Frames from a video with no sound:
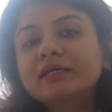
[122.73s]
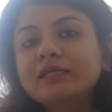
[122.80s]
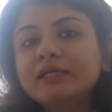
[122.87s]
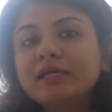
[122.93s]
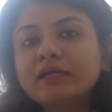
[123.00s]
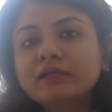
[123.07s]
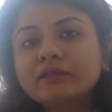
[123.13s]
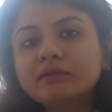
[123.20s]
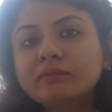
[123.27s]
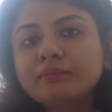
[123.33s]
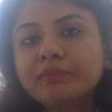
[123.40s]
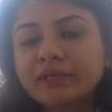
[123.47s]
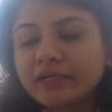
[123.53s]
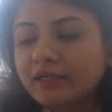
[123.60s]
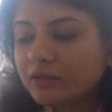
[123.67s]
create a
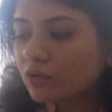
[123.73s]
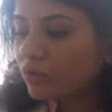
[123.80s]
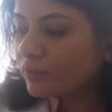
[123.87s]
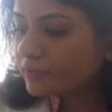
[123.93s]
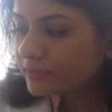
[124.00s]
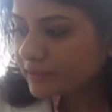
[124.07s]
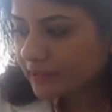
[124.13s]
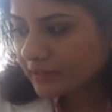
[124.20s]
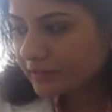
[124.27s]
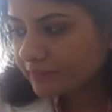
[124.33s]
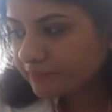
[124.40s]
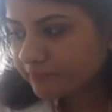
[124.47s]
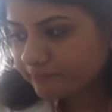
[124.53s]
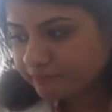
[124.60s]
break or a tear.